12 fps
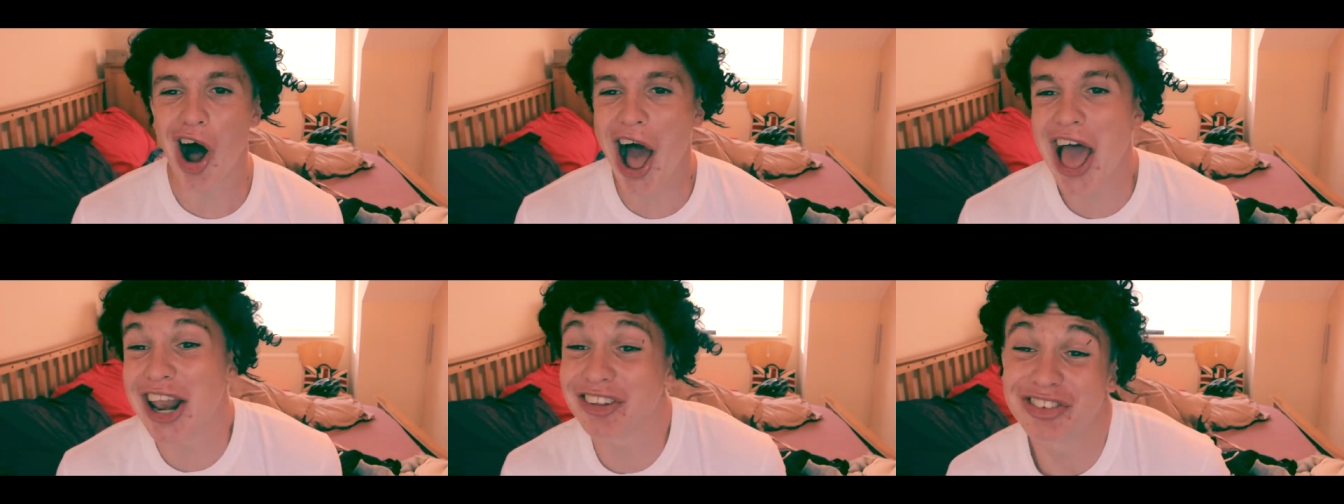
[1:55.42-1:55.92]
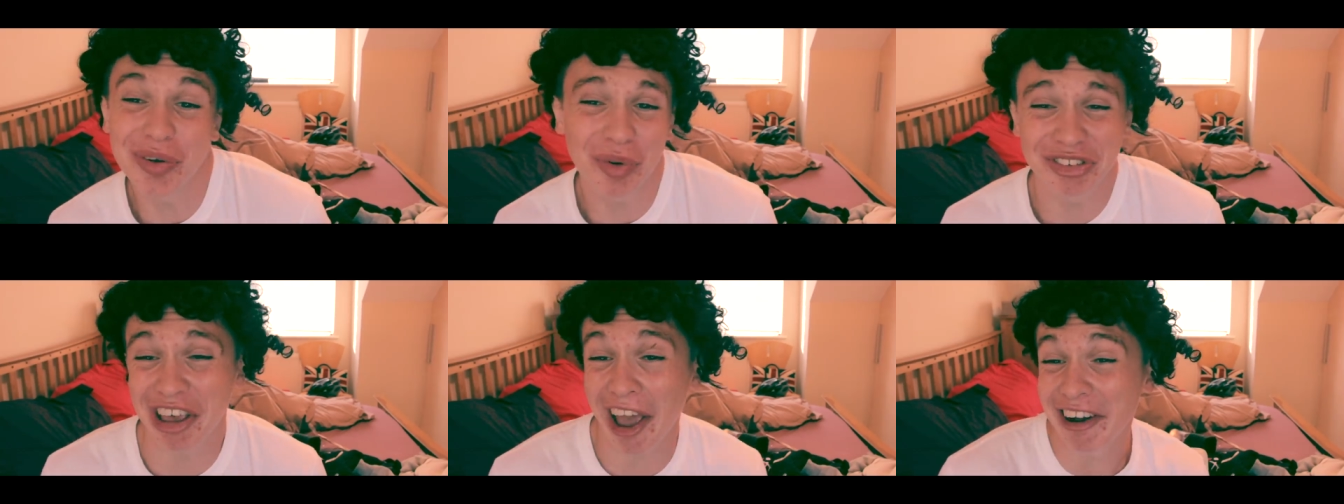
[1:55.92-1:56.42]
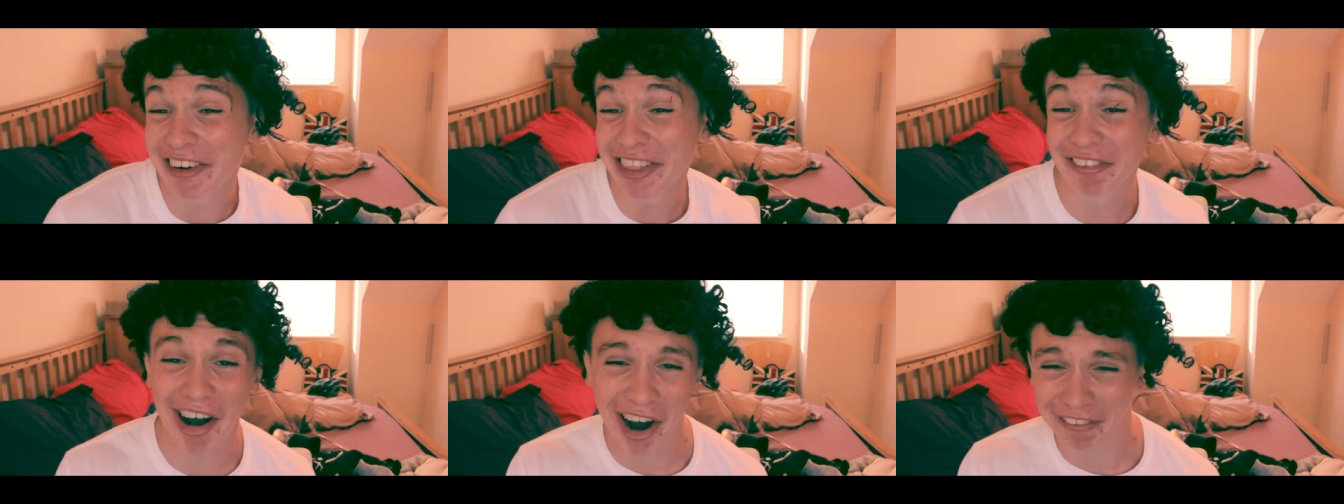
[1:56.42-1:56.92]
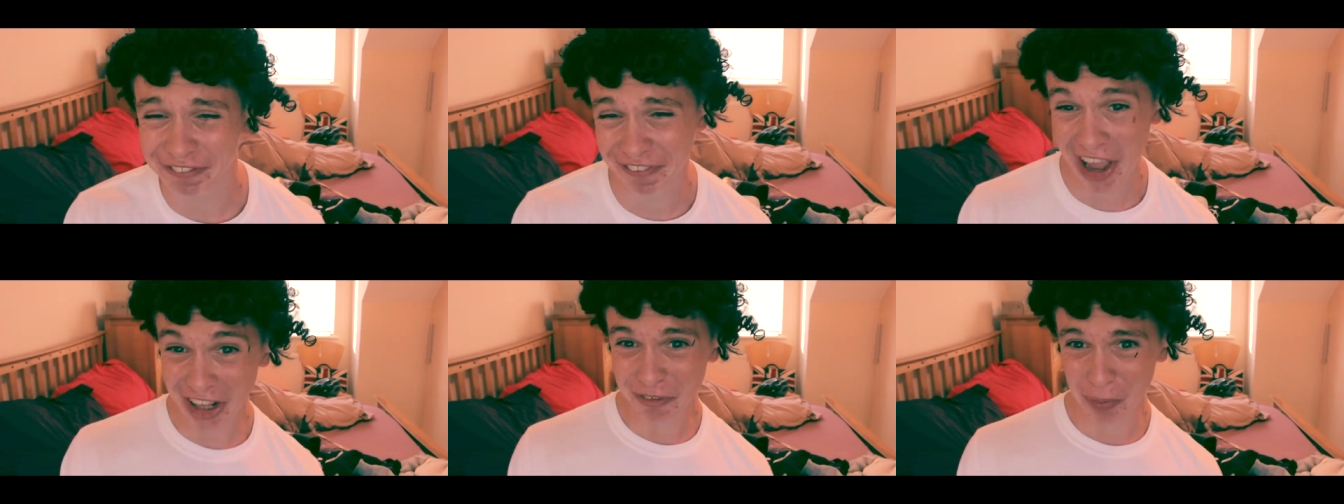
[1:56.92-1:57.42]
Right, let's see what's going on in the world of
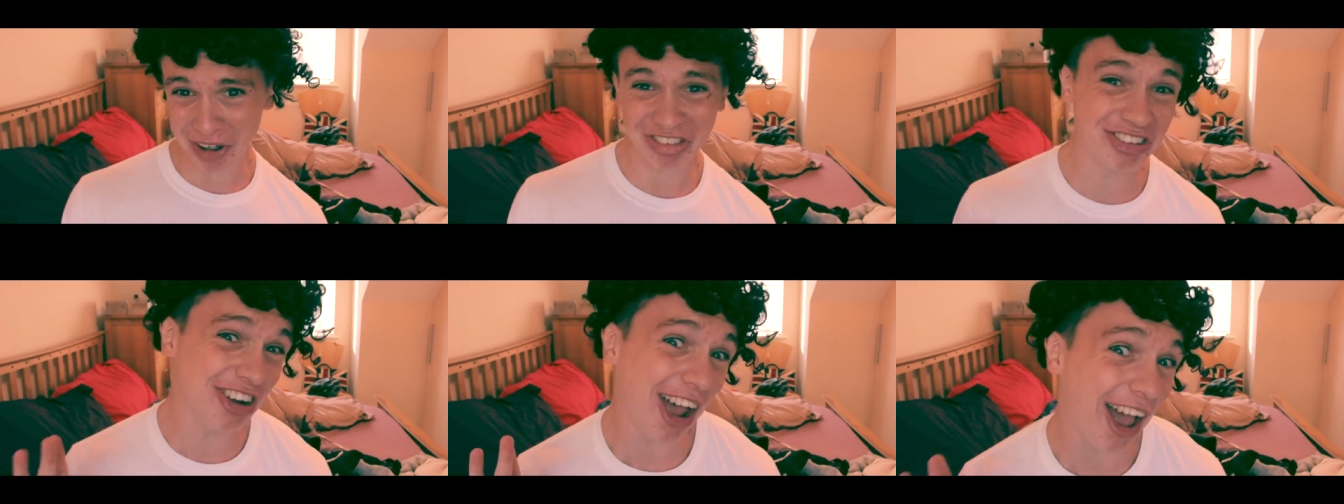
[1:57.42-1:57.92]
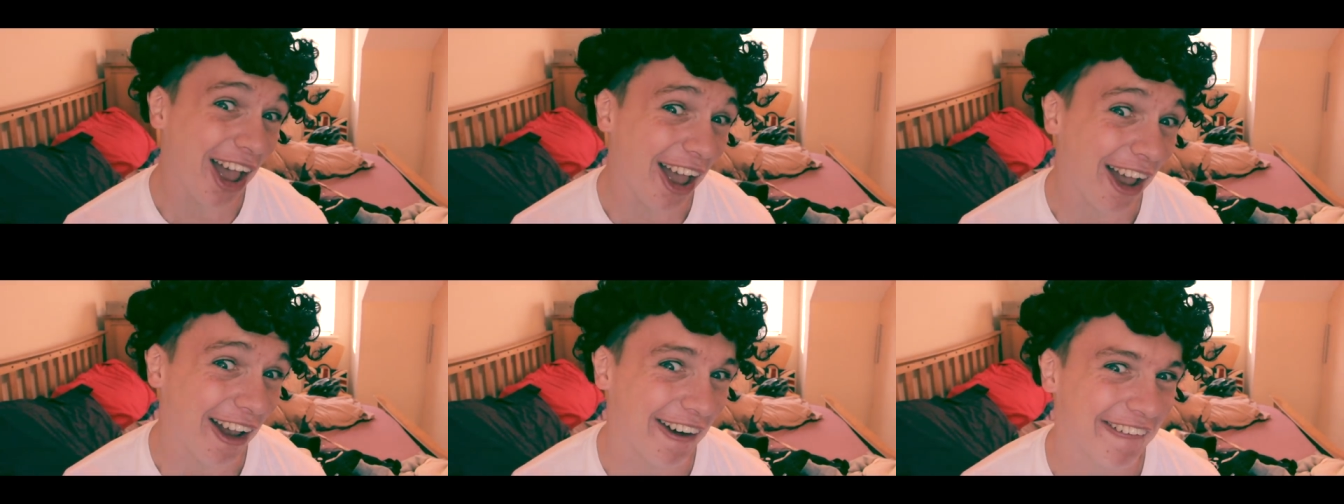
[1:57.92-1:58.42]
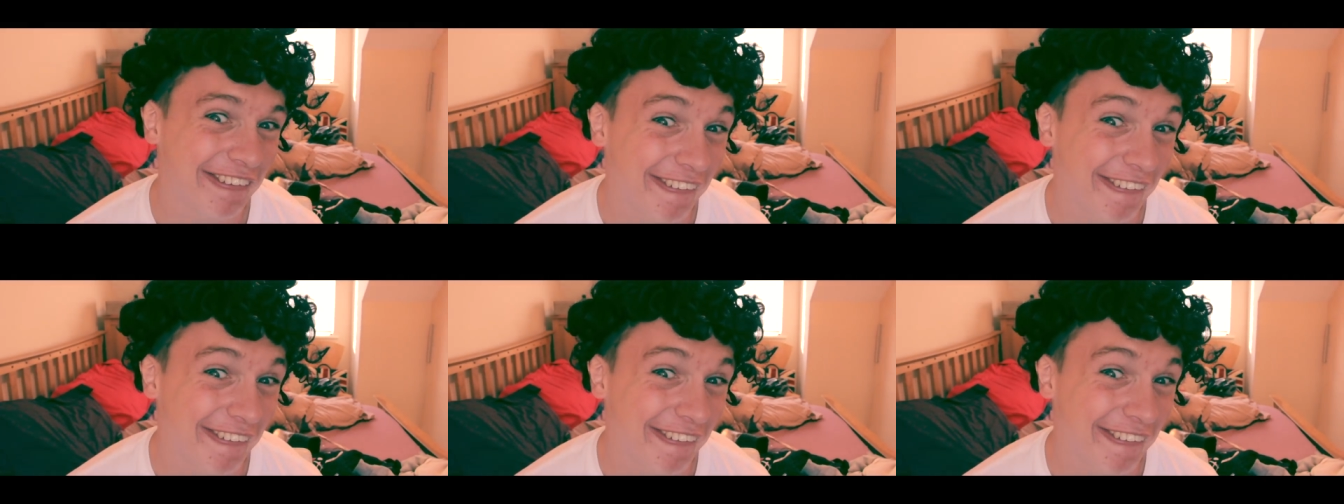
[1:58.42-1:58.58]
Facebook today!